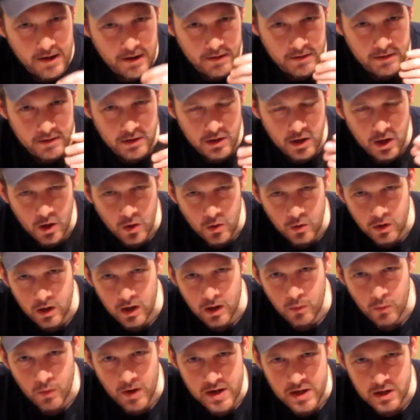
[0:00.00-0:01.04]
you
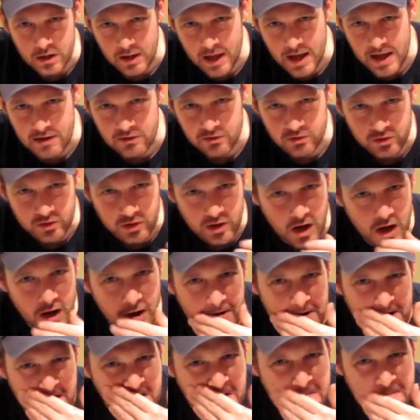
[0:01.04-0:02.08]
know, when you light a
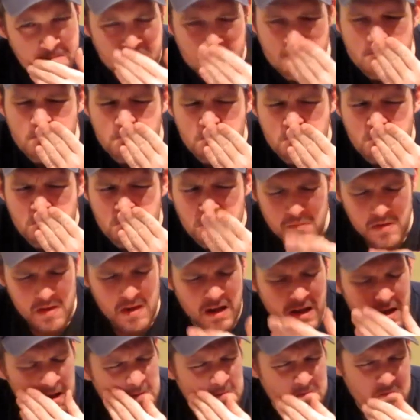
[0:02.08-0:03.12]
cigar,
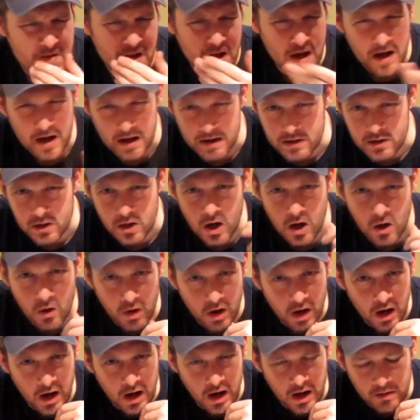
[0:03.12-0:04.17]
you
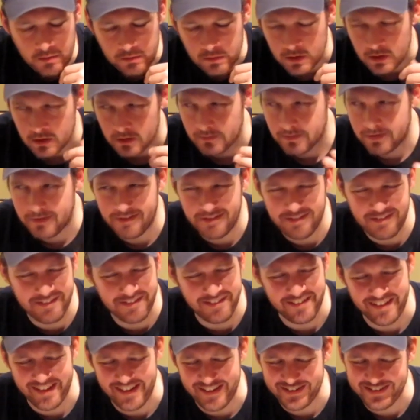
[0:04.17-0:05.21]
know,
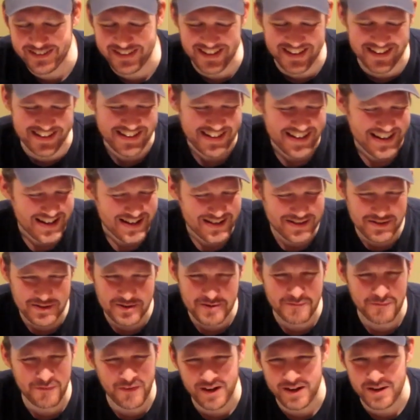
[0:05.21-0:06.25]

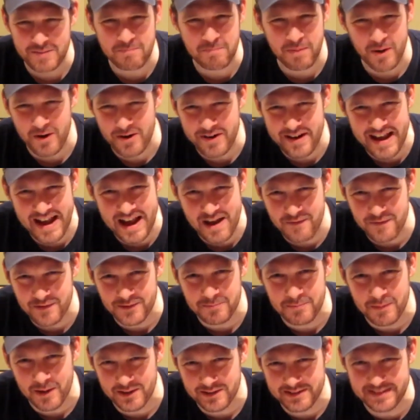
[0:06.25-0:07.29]
dude fucking burned half his
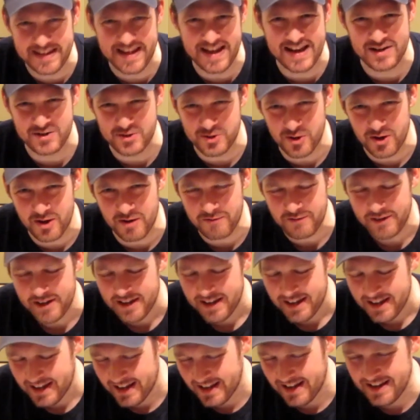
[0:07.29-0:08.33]
mustache off,
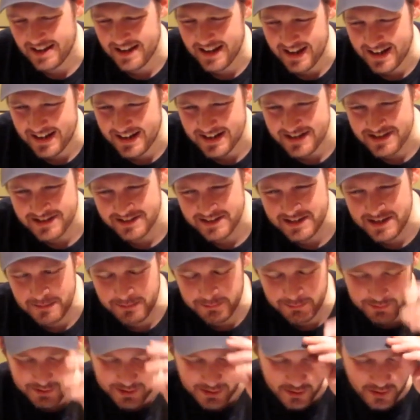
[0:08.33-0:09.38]
and he just keeps
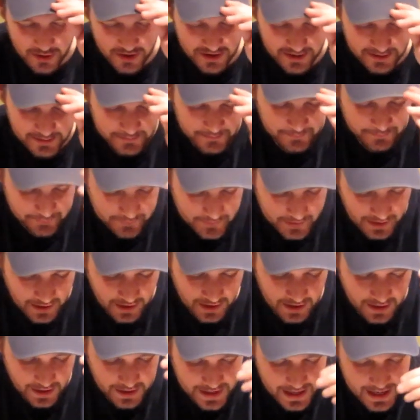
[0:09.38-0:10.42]
recording.
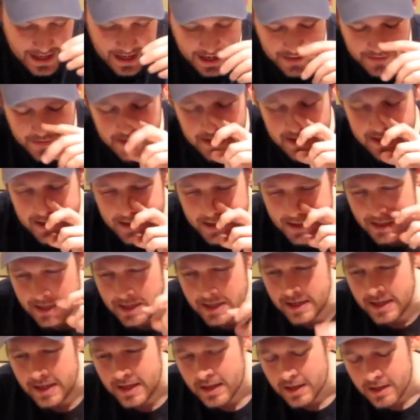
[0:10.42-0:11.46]
And then
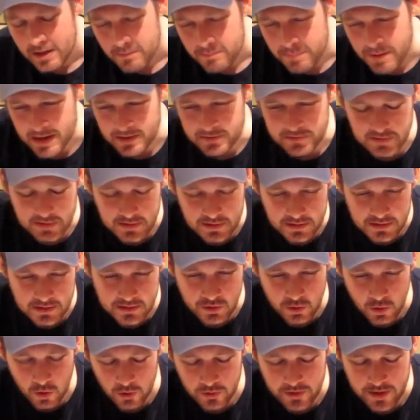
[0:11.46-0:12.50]
he basically
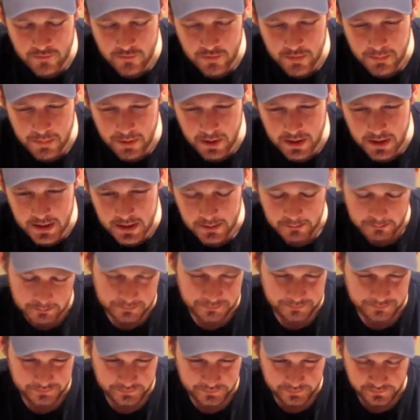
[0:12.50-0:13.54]
told everybody
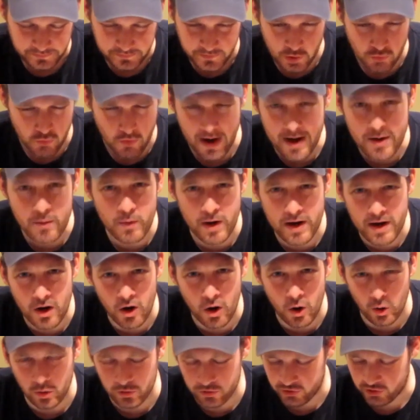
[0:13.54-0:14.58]
the right way to
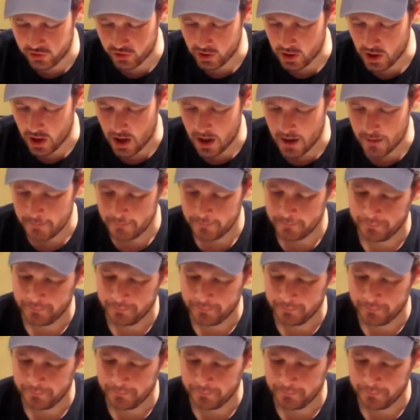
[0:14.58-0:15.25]
hold a cigar.